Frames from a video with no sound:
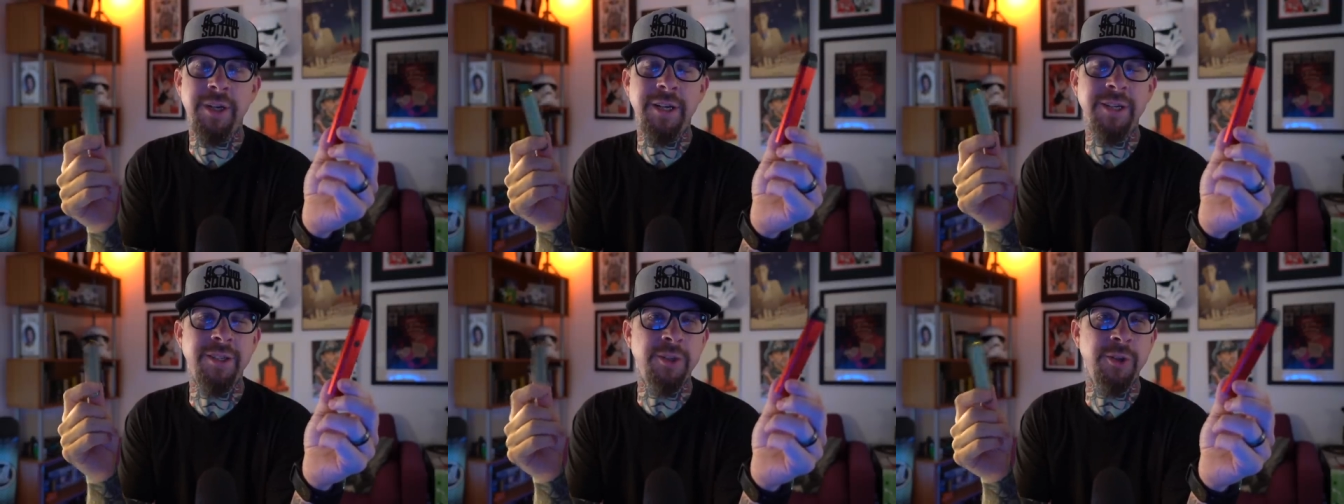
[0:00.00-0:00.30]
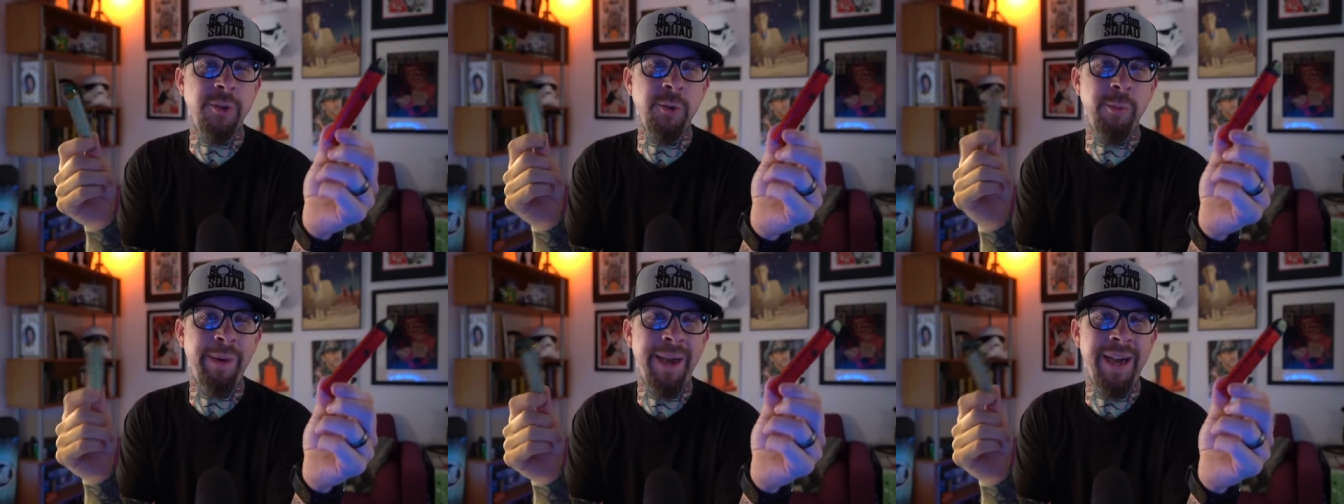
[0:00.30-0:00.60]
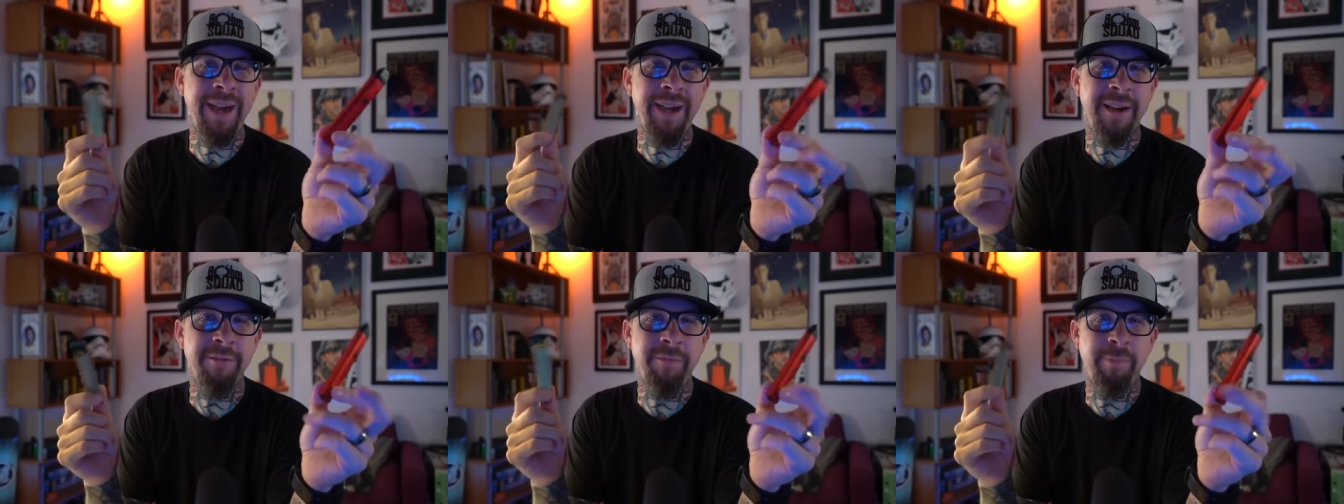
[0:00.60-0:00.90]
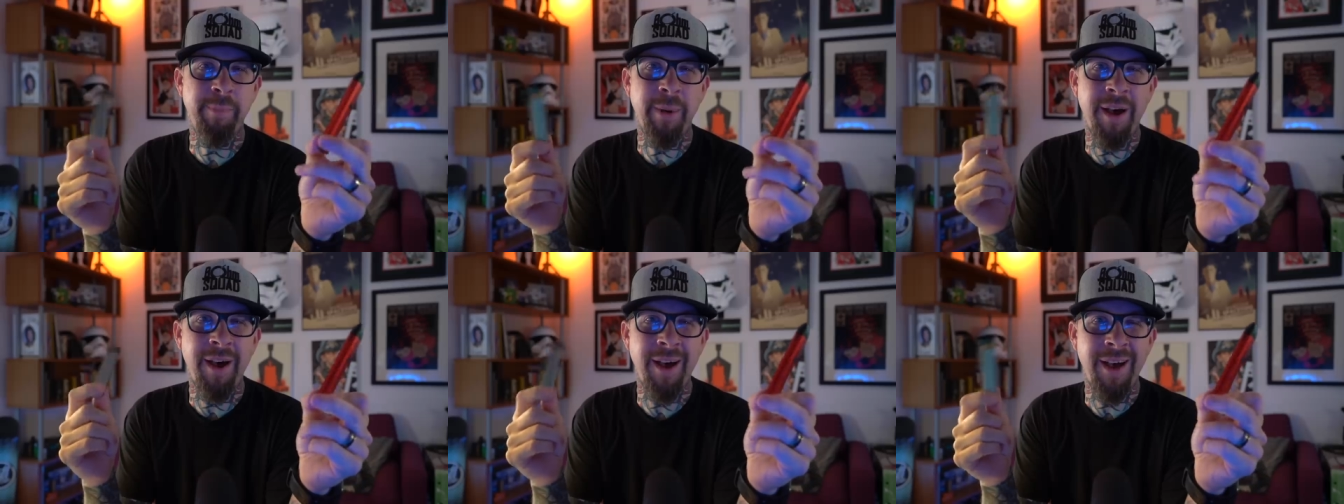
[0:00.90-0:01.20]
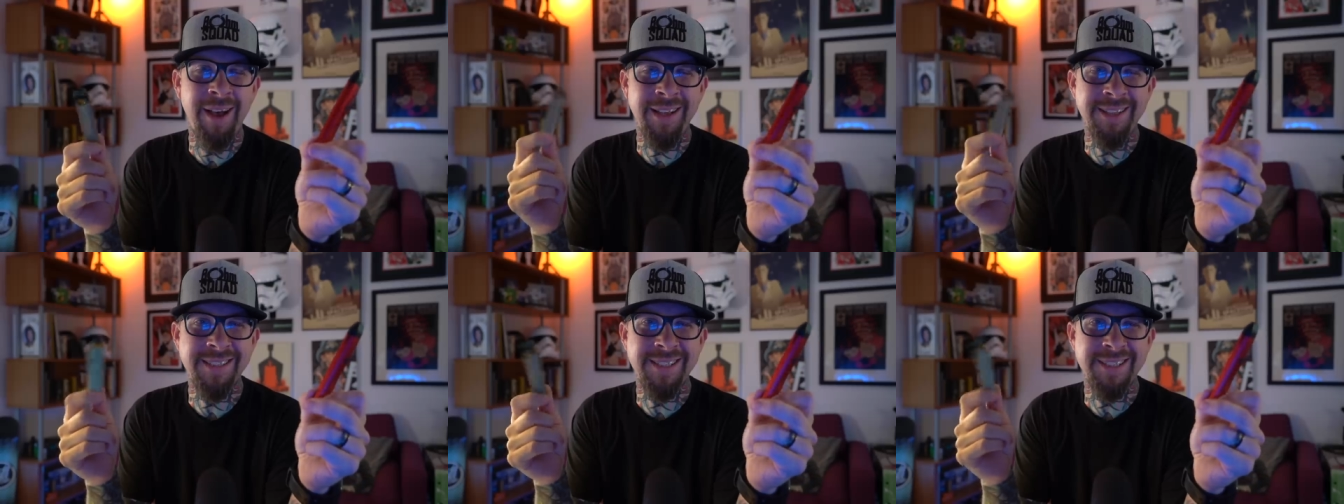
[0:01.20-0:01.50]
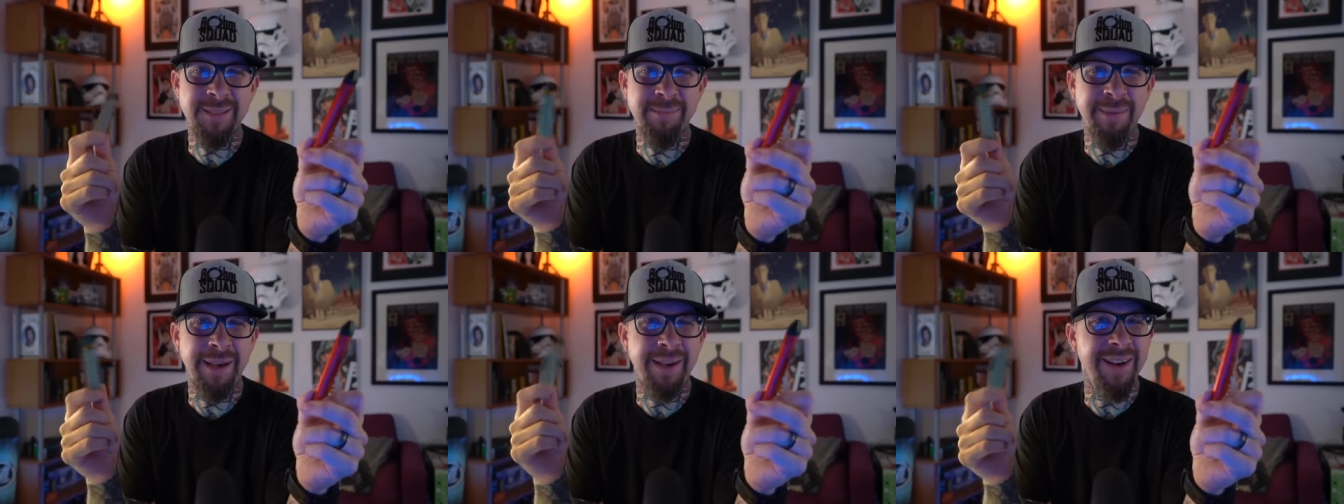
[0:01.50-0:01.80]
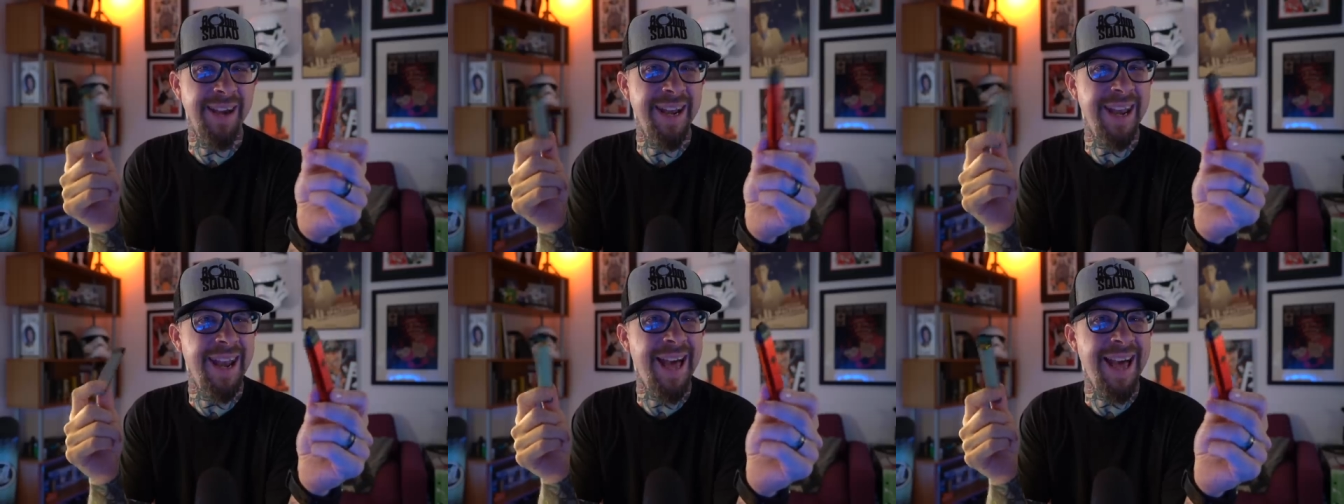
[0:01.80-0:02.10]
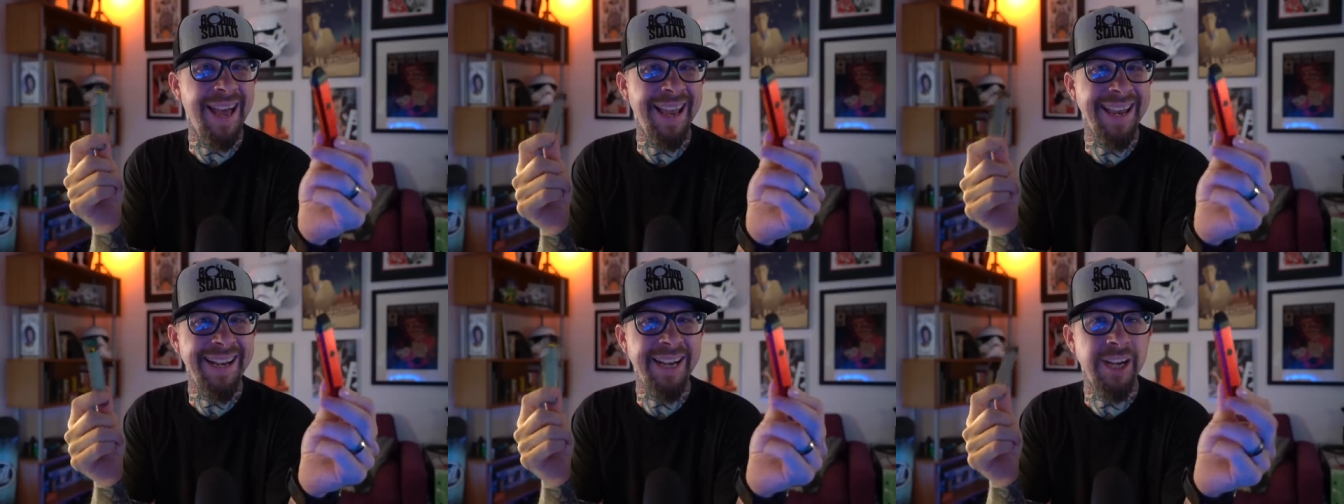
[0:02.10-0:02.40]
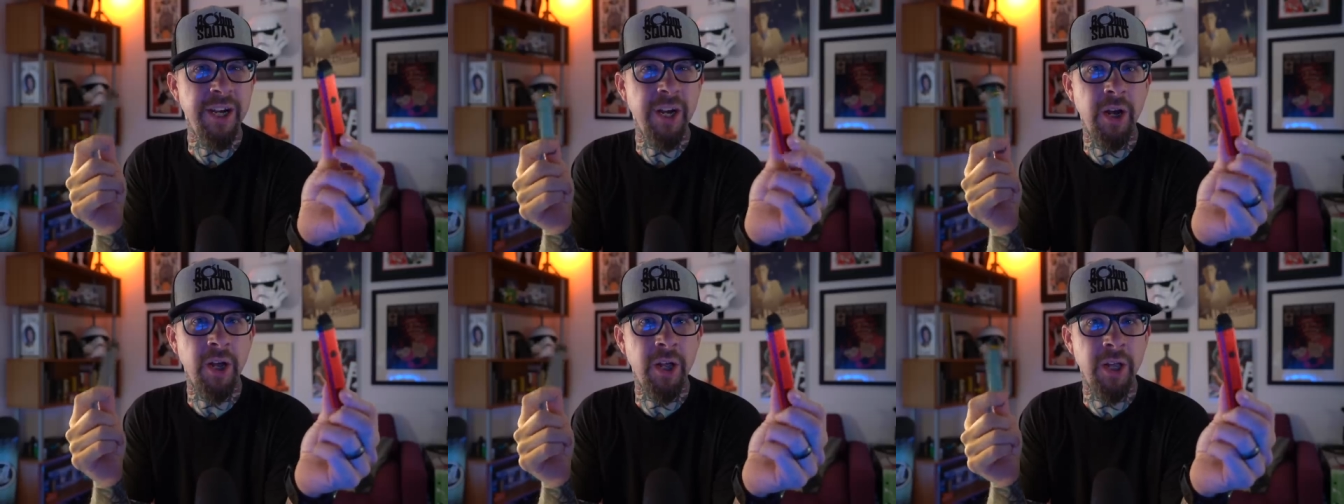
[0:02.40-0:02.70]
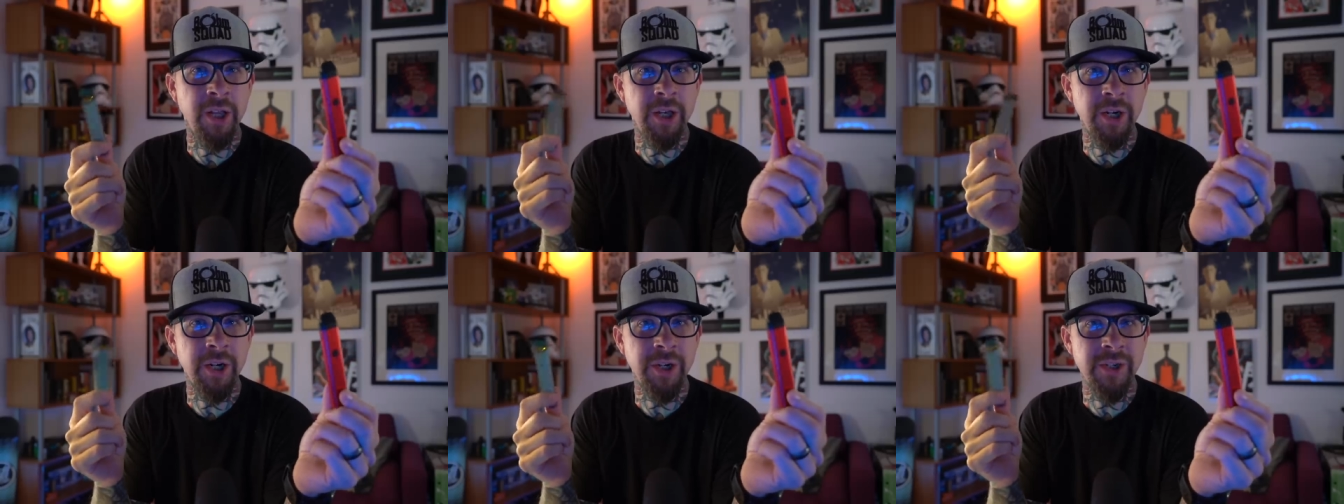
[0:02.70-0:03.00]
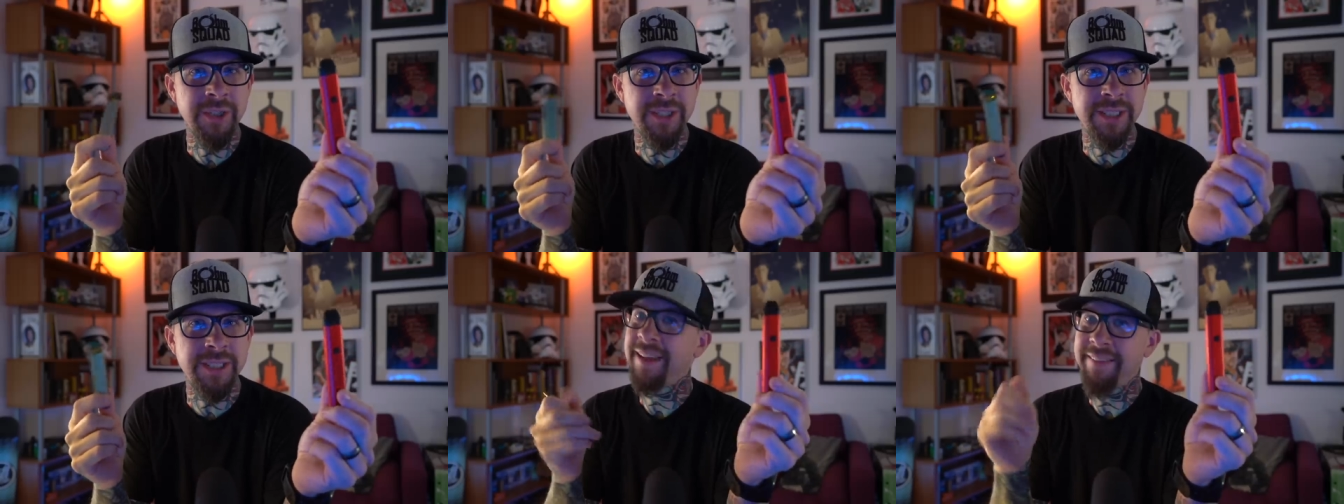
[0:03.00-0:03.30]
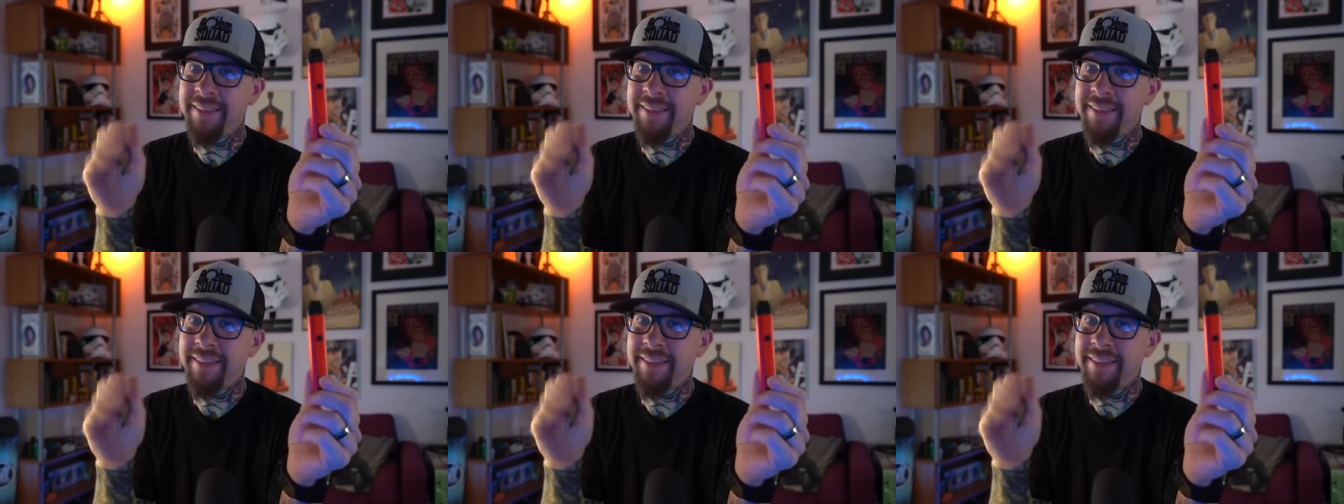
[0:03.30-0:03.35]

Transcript: A two pack of pods is about nine dollars,